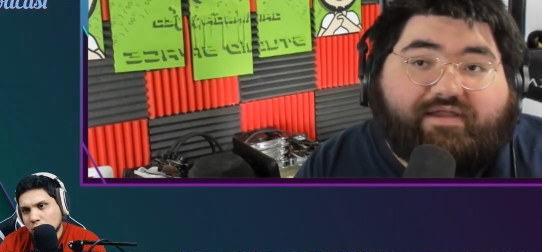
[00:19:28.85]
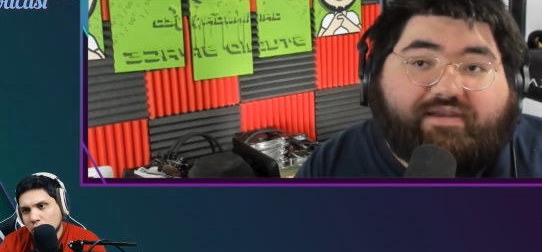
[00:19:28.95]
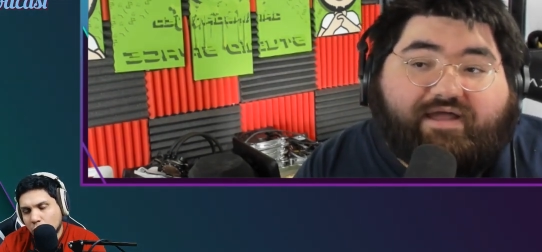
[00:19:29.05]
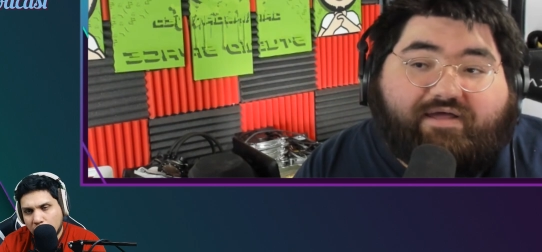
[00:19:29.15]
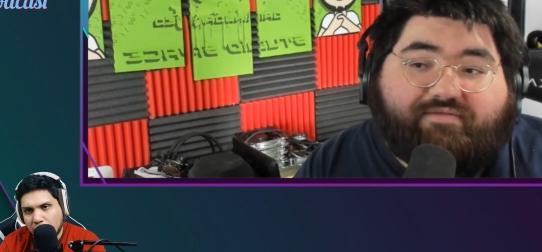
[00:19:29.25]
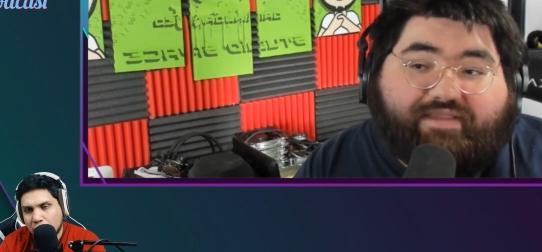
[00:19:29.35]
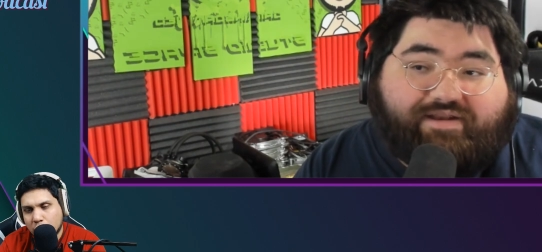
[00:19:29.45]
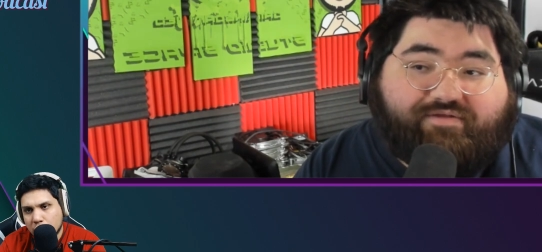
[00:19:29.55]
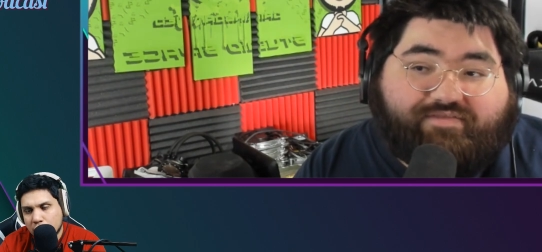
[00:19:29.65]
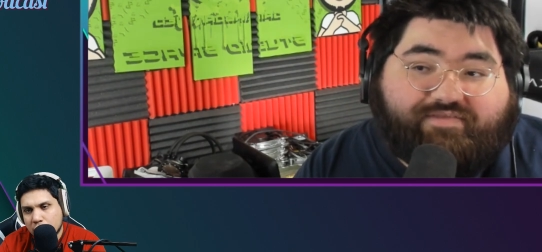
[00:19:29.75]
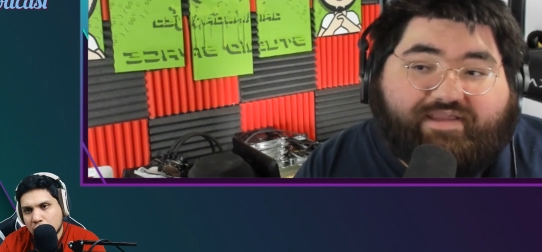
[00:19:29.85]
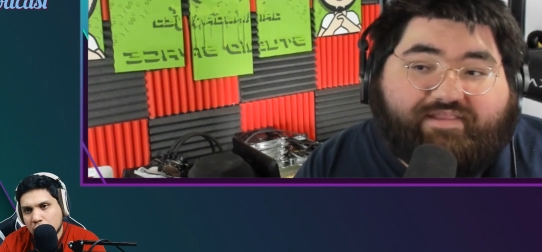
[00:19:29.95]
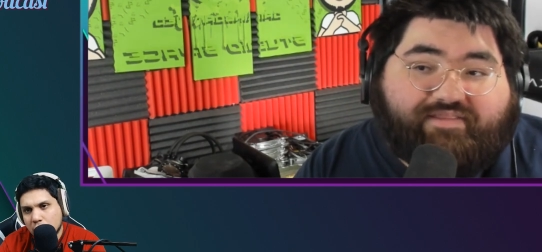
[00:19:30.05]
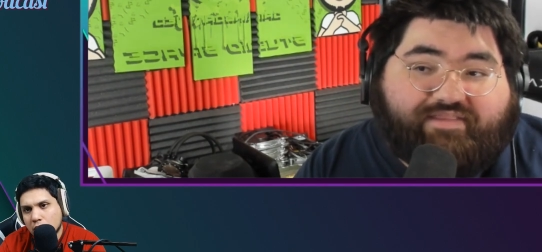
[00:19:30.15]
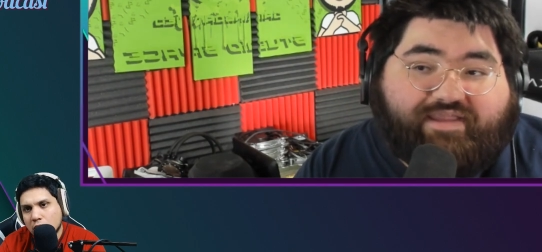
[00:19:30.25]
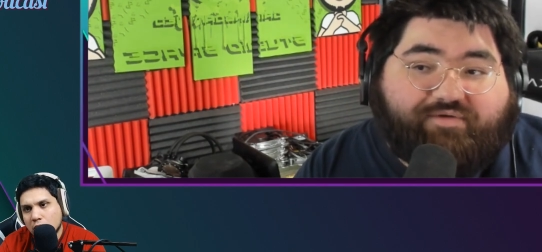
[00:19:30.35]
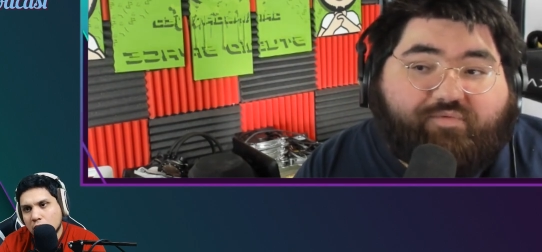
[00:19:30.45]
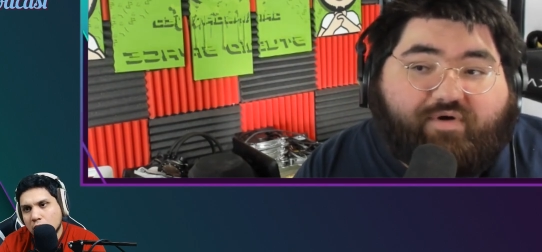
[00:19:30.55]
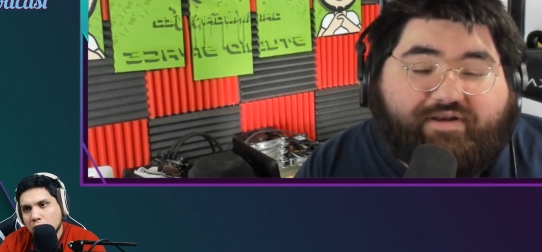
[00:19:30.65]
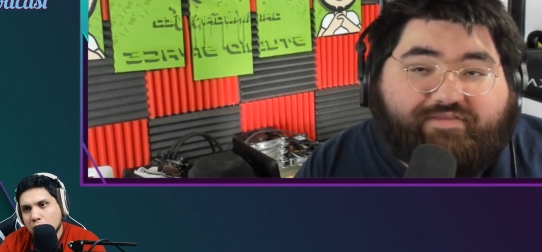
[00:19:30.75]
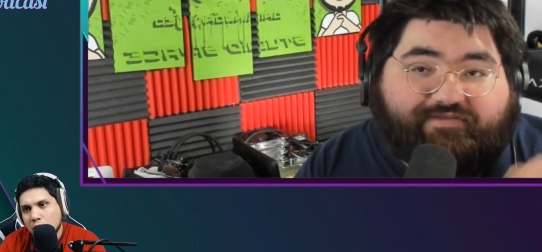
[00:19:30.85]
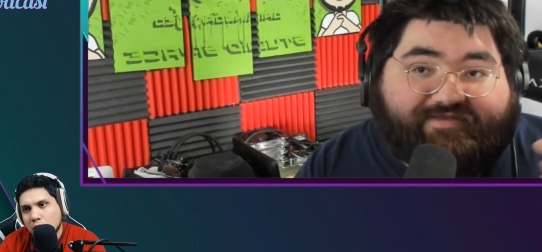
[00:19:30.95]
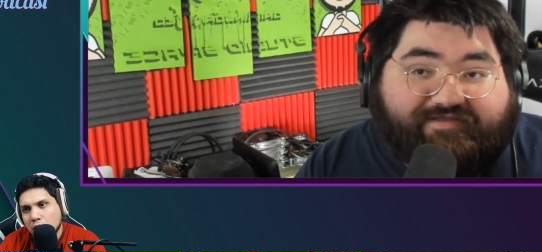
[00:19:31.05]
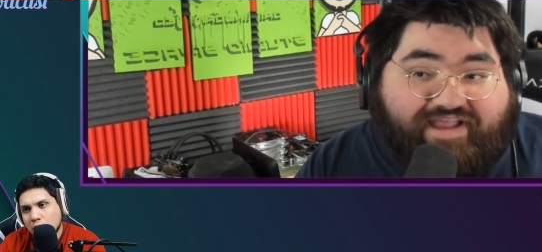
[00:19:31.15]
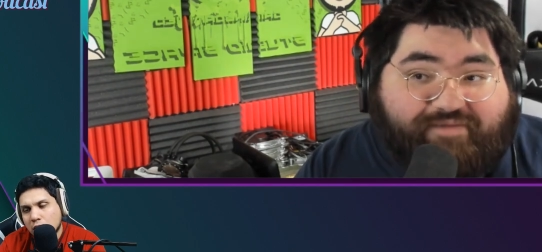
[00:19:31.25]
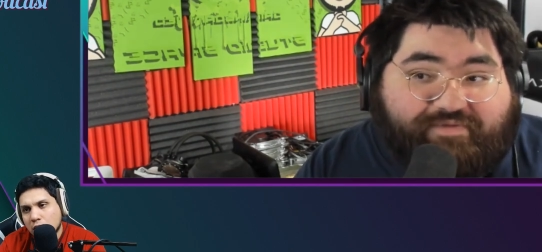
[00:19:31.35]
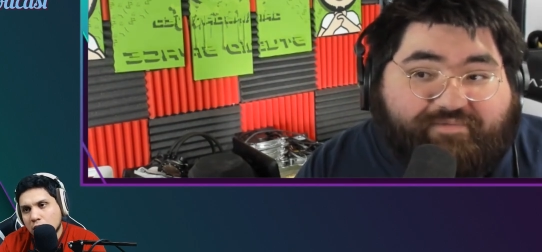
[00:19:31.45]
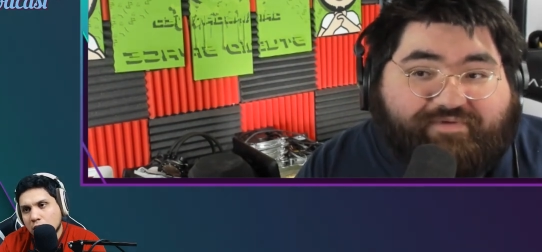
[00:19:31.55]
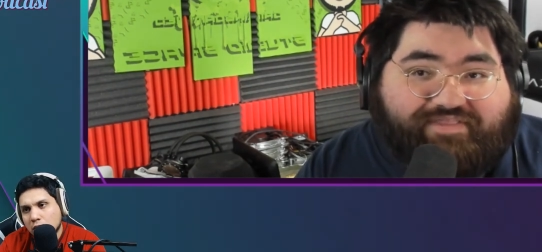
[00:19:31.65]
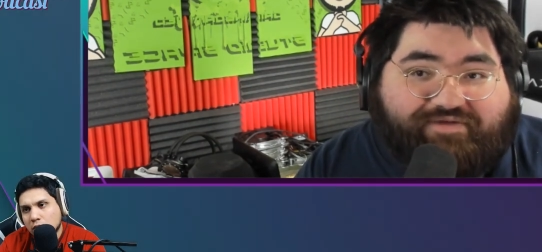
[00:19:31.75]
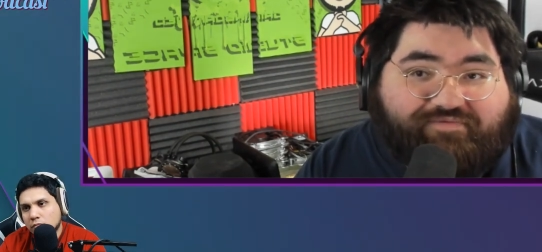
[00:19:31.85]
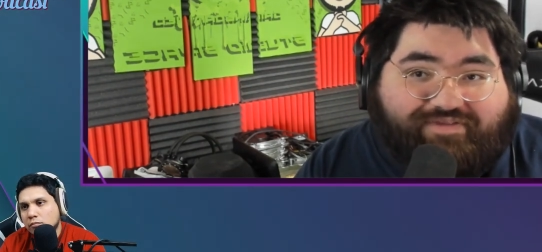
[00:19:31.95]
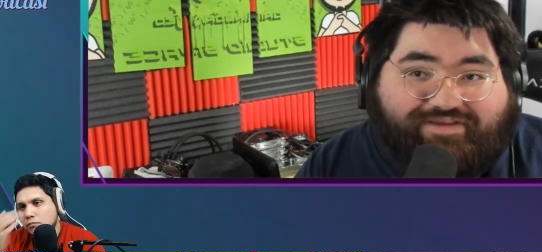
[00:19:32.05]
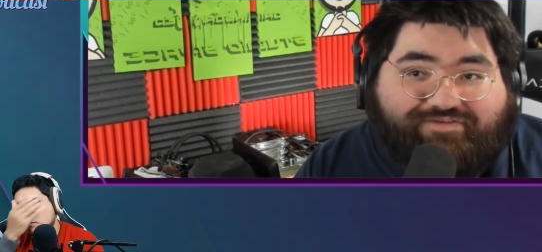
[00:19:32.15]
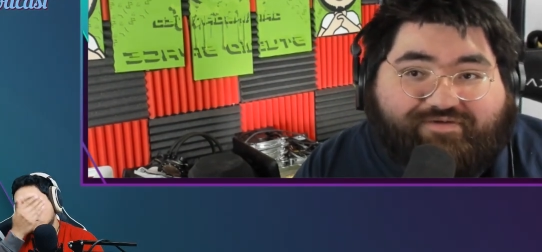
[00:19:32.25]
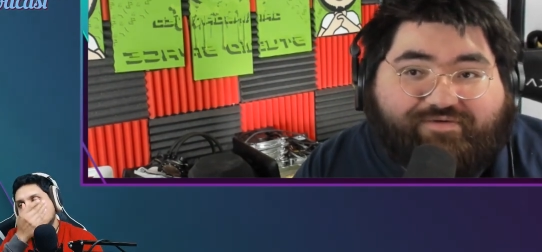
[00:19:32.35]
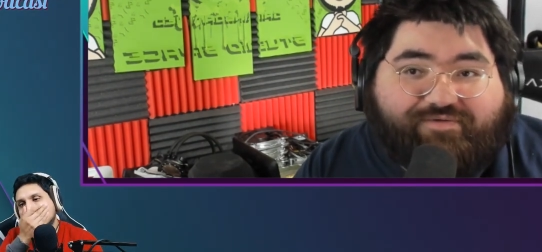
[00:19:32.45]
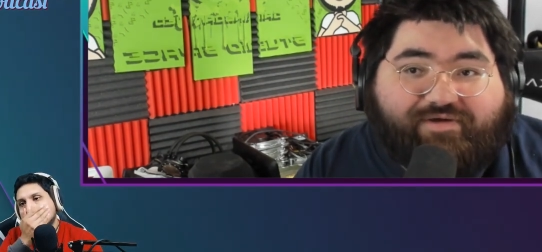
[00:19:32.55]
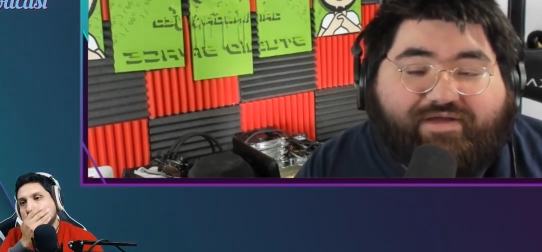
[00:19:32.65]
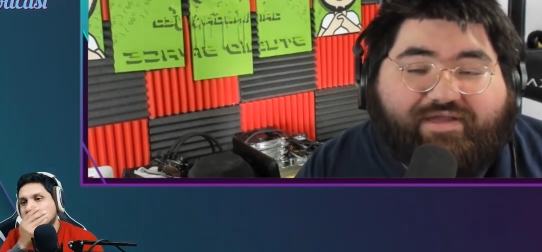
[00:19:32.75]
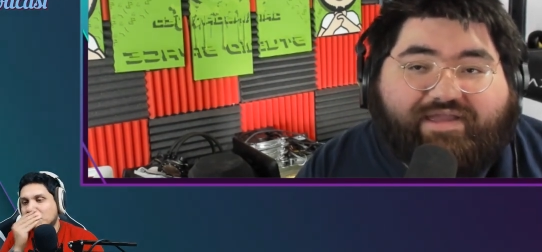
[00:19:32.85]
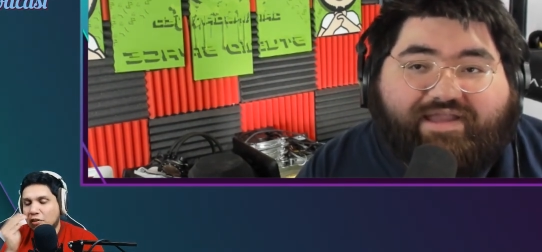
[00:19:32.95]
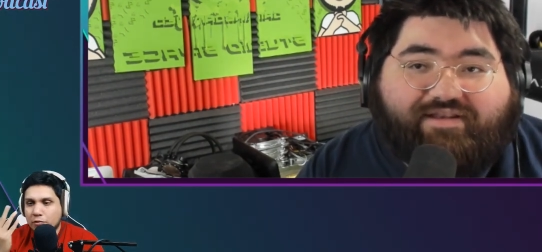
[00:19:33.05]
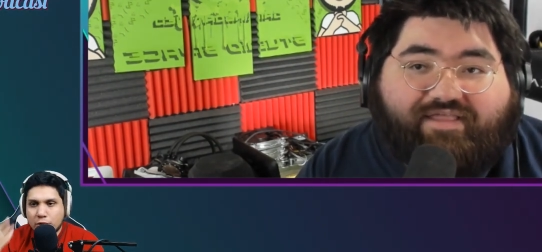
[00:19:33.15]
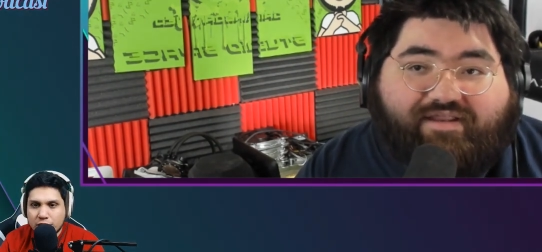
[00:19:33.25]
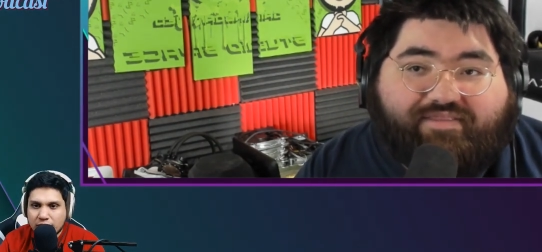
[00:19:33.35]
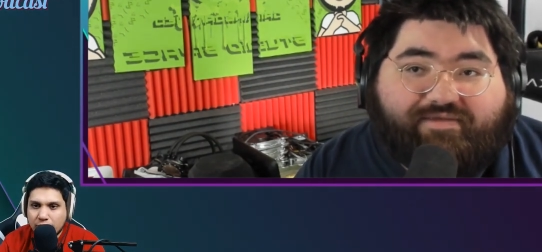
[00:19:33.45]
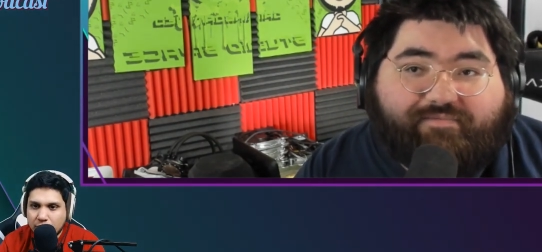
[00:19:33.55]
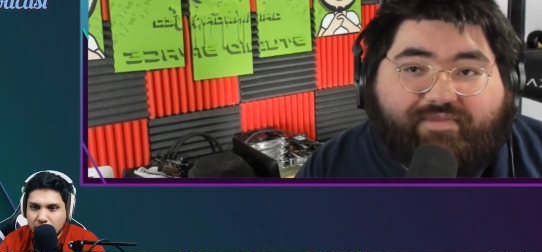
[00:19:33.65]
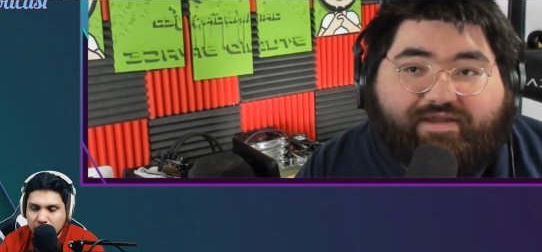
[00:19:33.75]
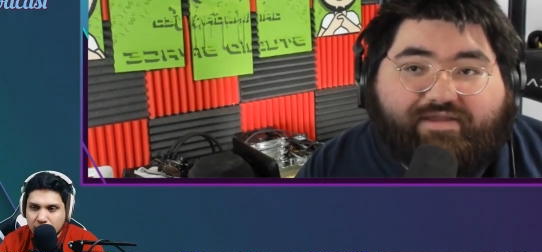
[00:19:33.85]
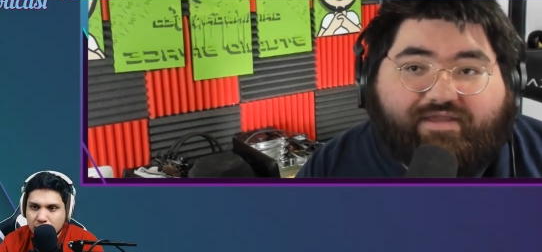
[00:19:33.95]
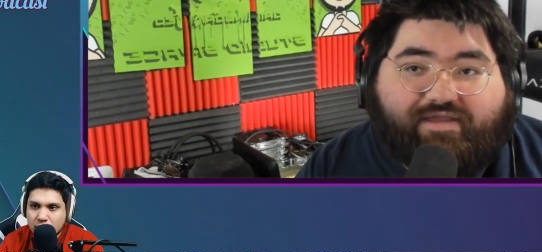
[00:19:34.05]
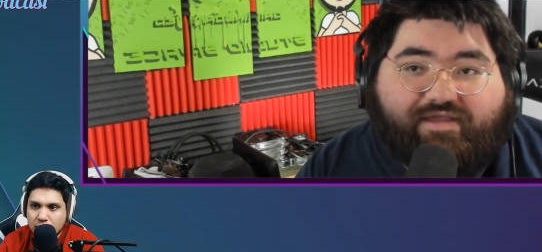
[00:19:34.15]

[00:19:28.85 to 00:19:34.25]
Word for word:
Speaker 1: Now yeah, they course. don't say that they want it so snappy, but they really do and a lot of them like does,